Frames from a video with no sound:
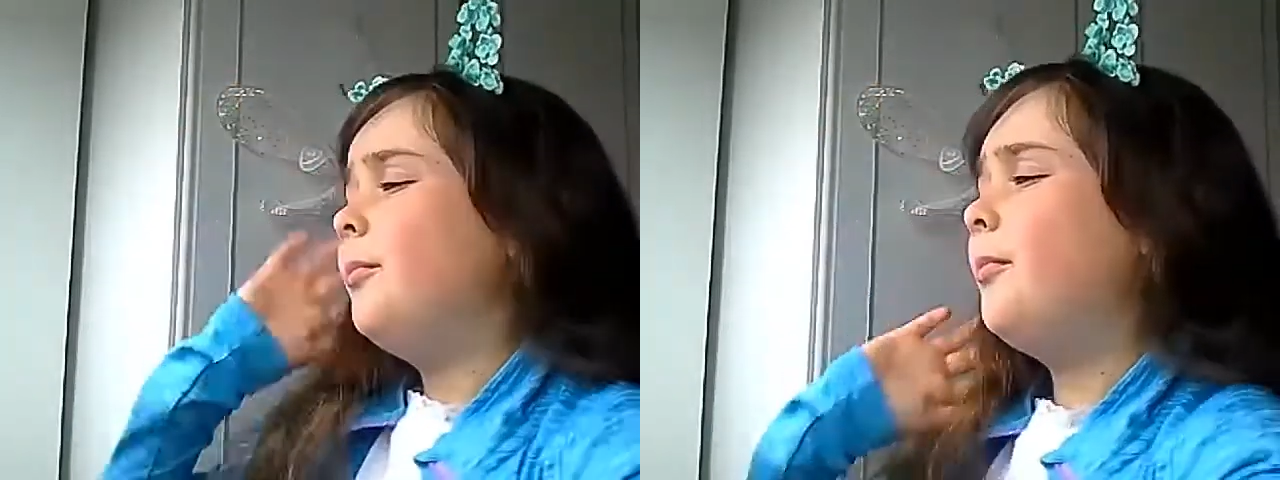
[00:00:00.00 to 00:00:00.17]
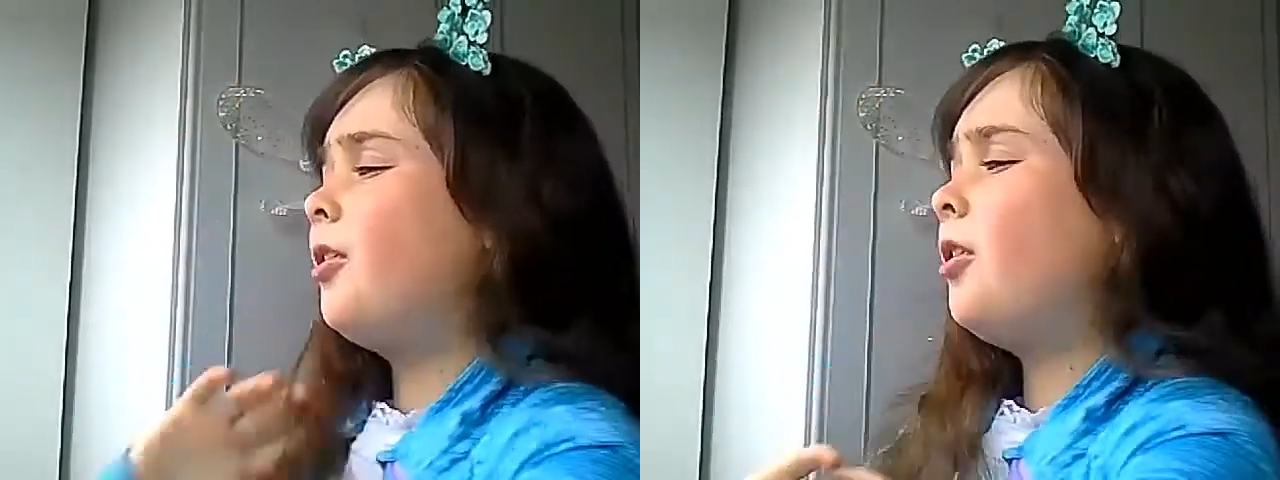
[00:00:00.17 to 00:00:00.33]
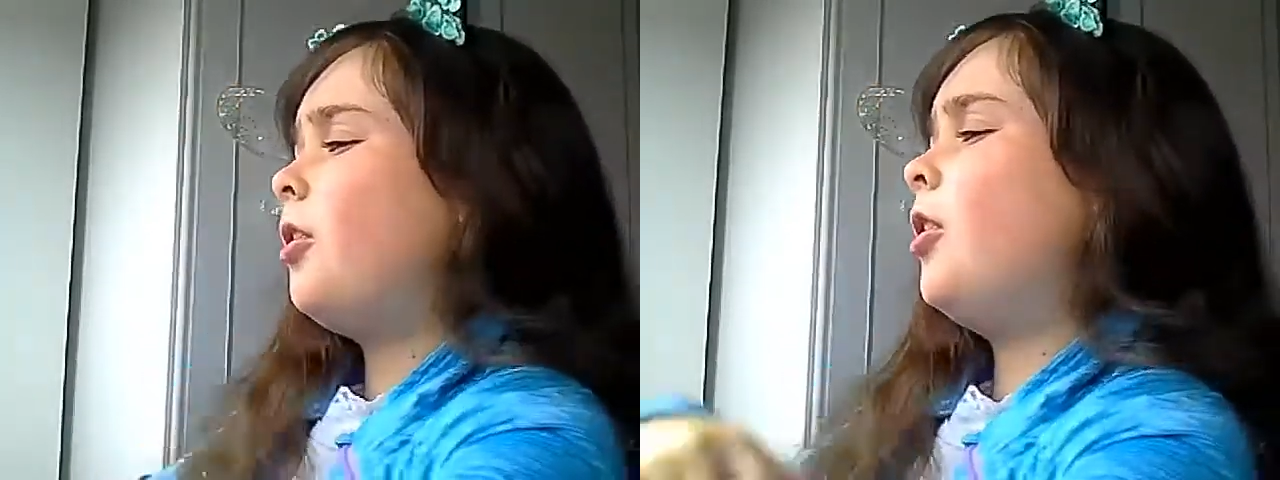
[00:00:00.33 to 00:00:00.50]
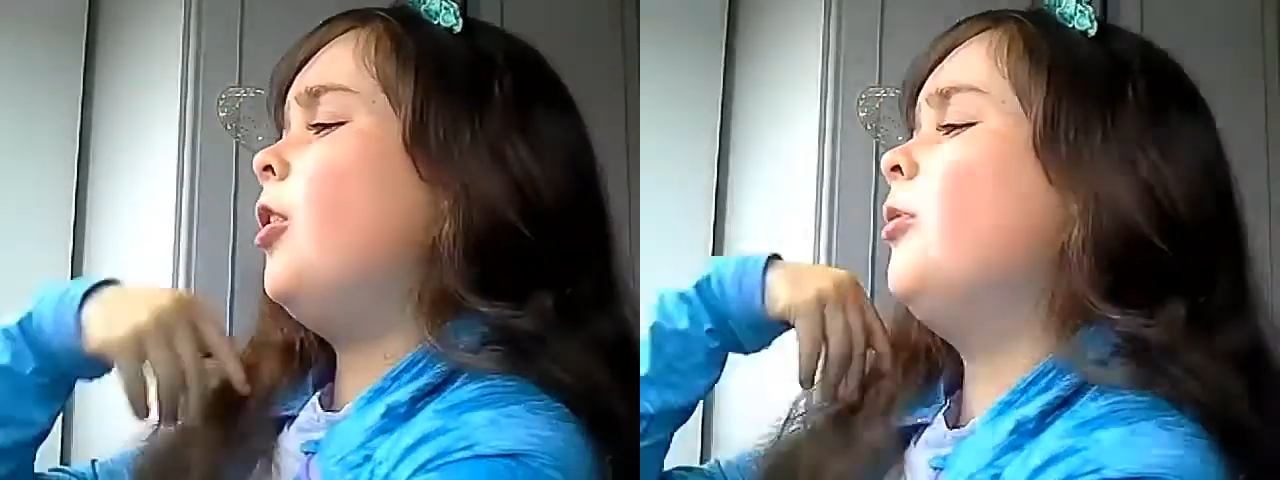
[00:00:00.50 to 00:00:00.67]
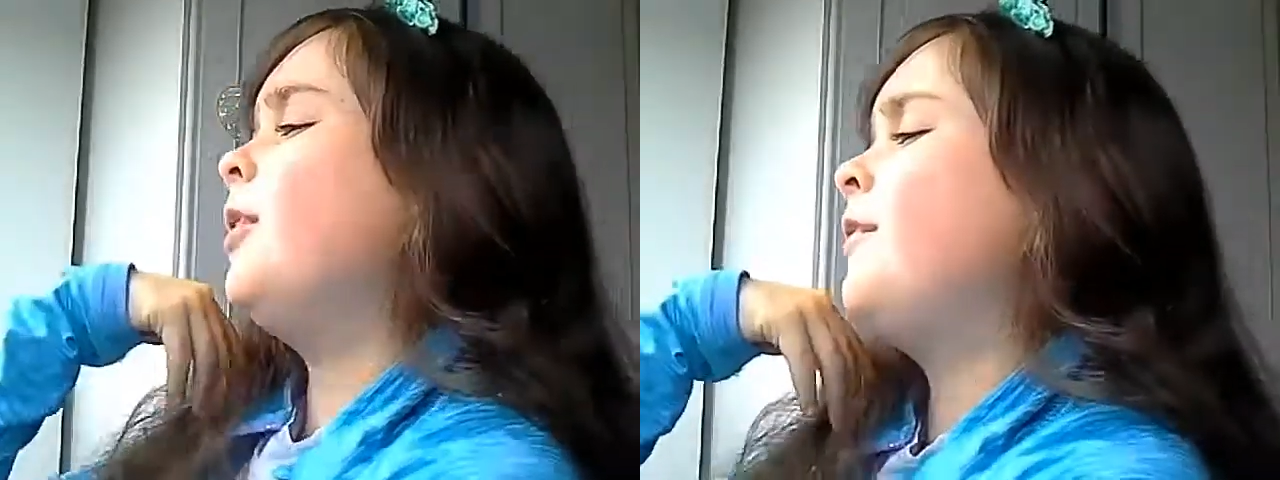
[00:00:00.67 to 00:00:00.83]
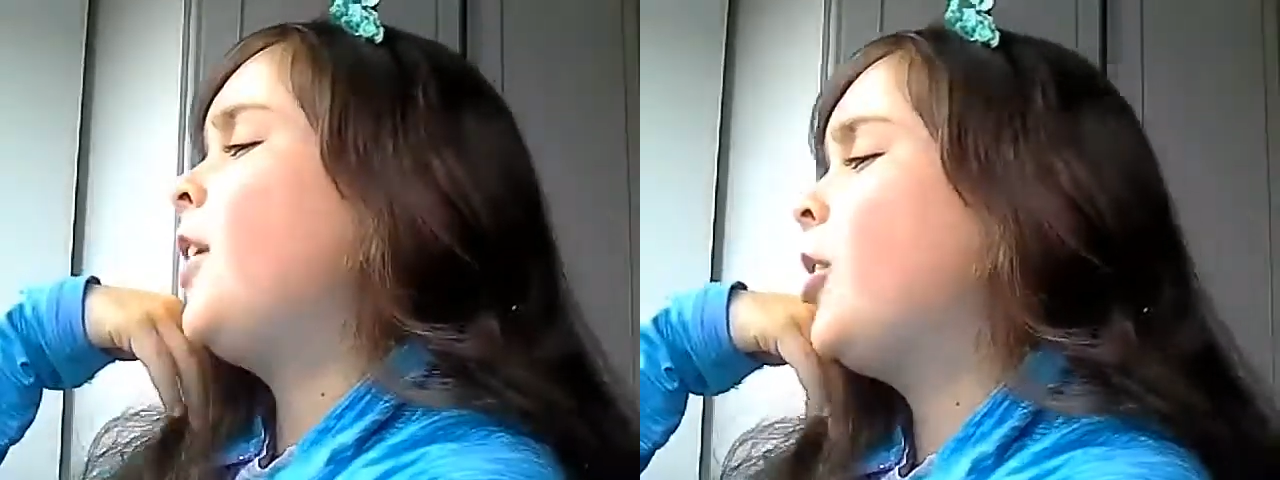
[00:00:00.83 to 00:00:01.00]
But
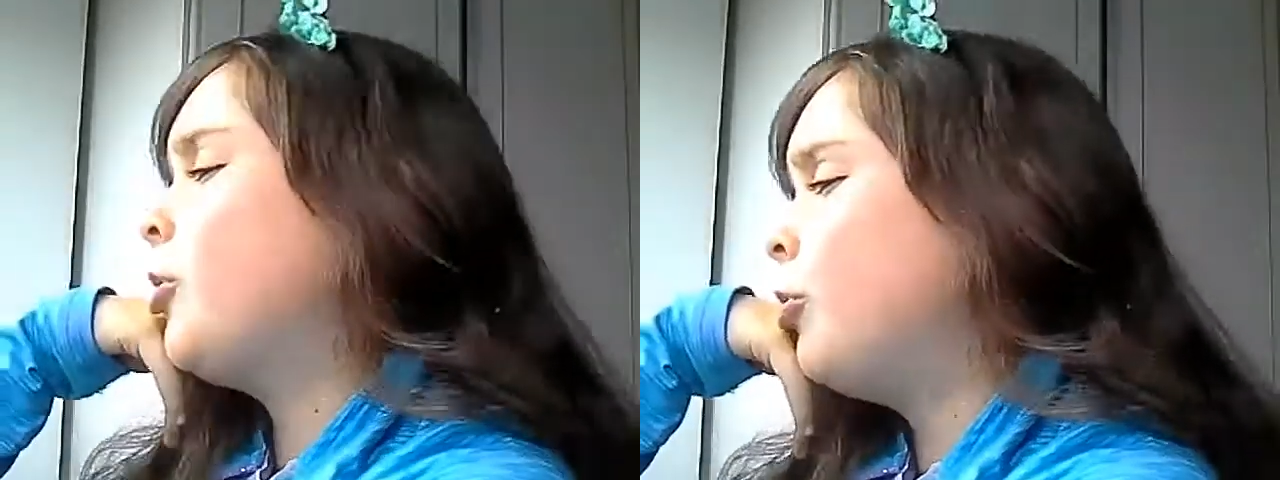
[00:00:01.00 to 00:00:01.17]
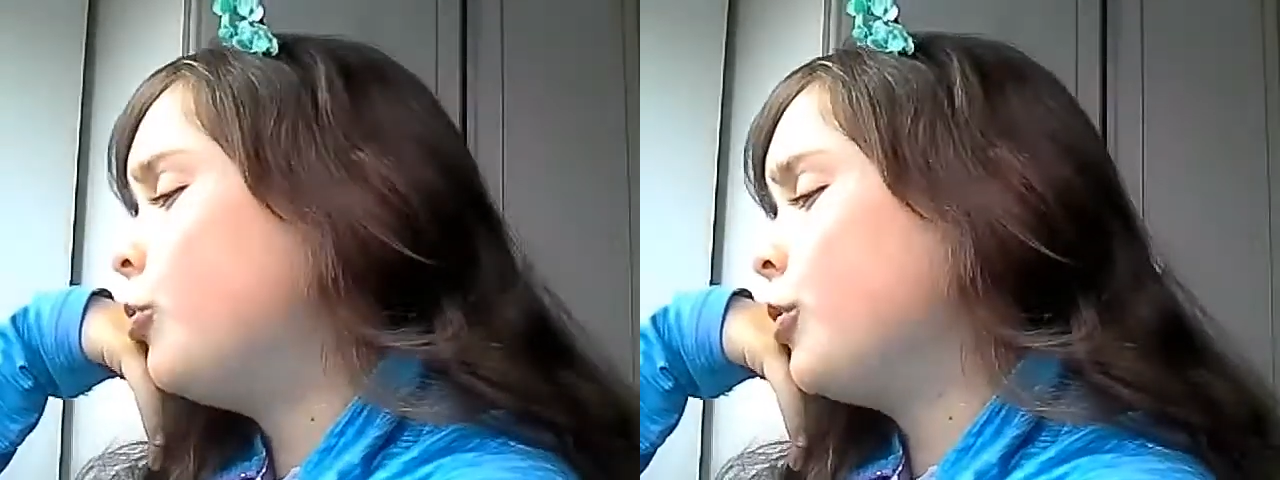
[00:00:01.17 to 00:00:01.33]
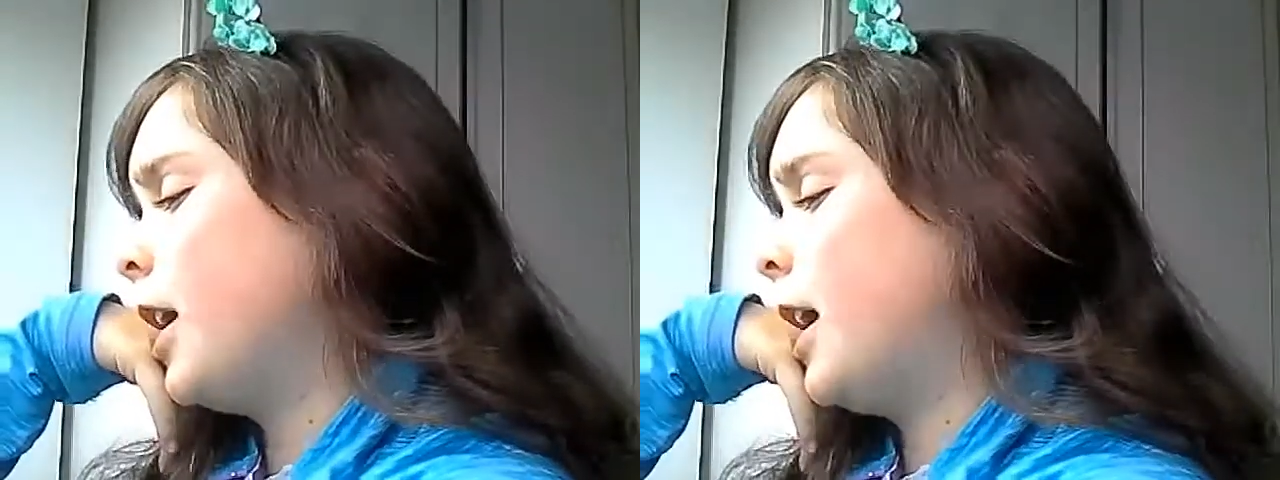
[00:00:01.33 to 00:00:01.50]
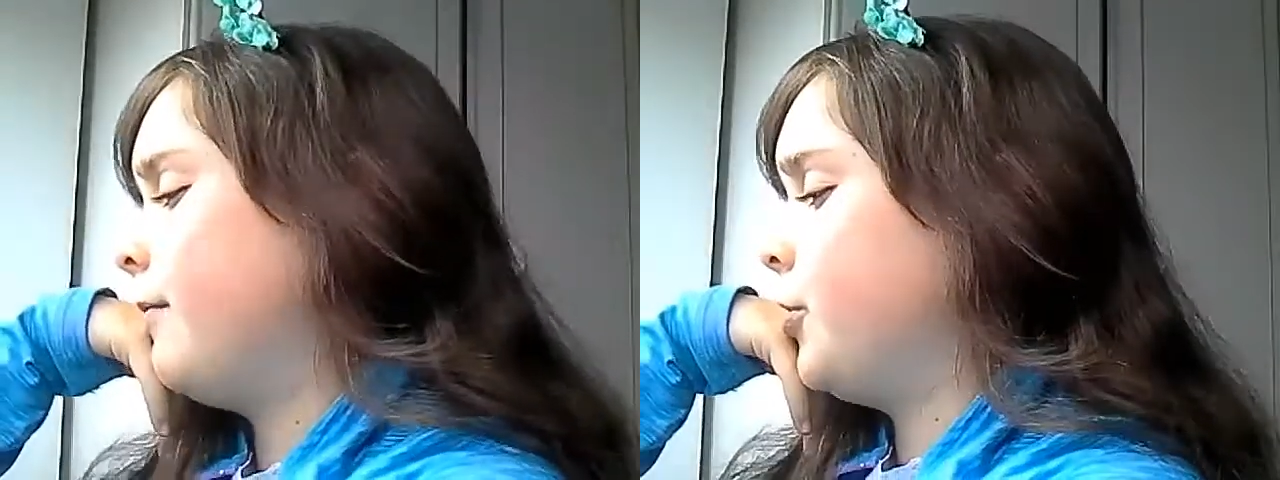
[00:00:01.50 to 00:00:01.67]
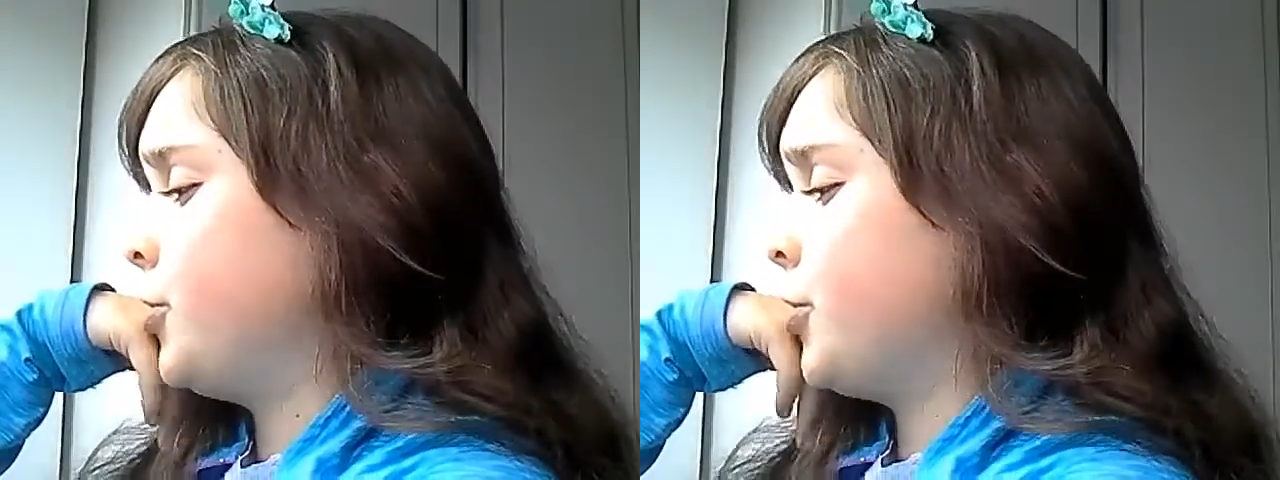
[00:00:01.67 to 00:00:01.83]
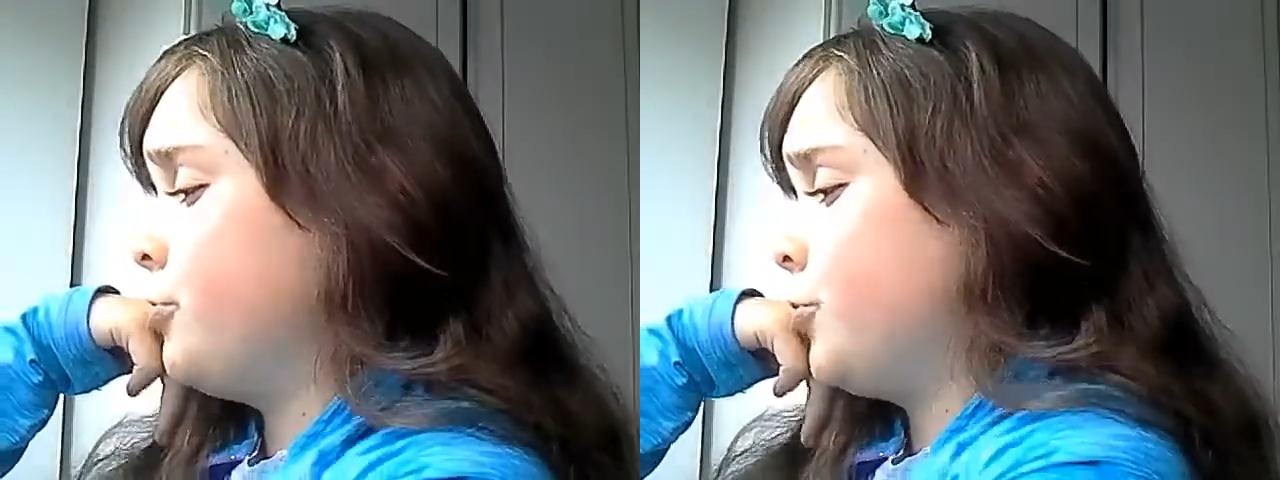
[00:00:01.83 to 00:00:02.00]
only if I could have a
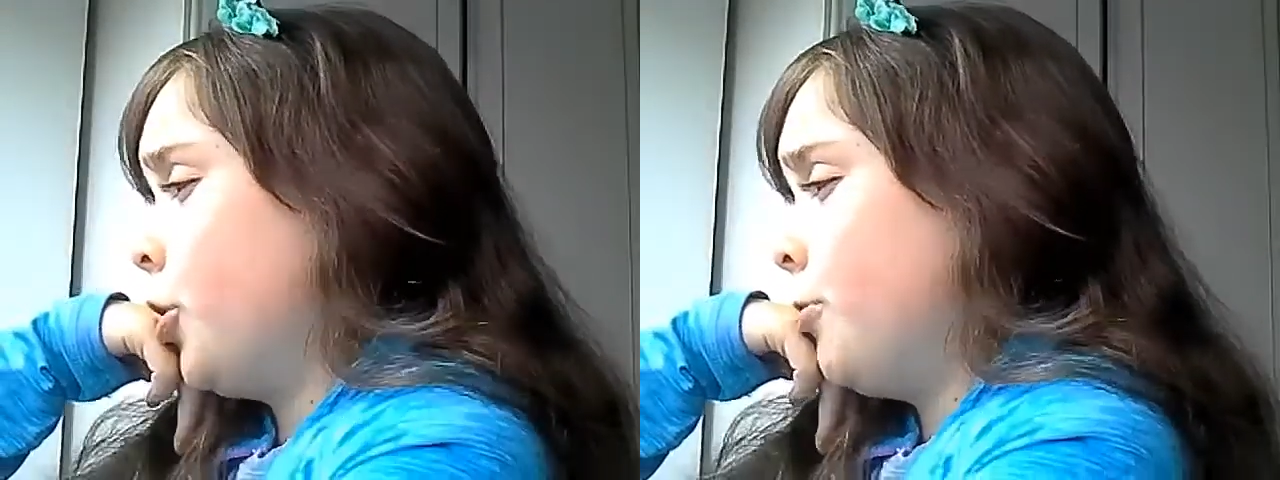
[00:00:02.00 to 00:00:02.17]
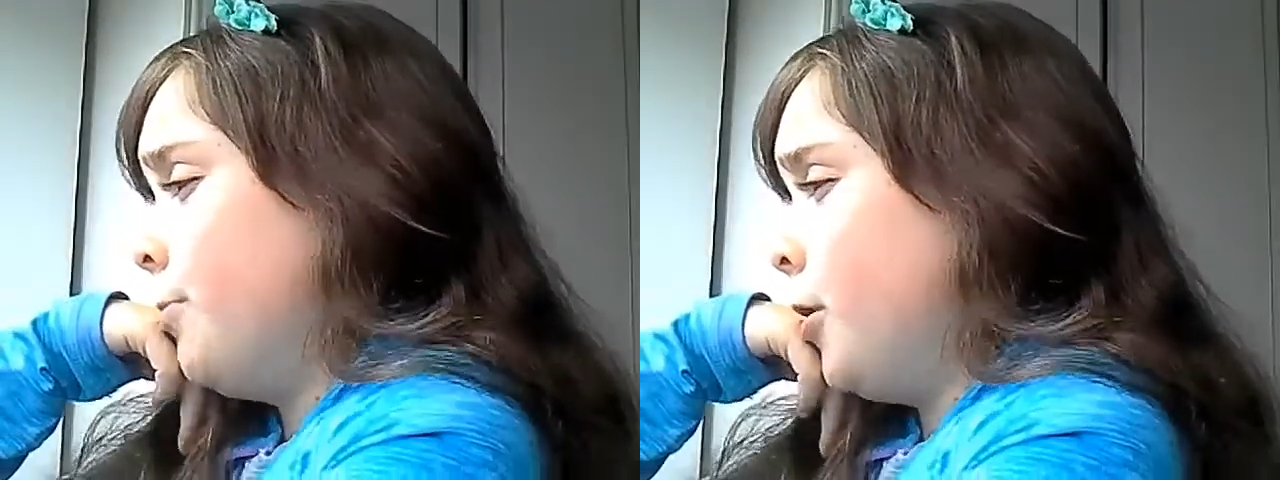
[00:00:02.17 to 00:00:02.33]
JoJo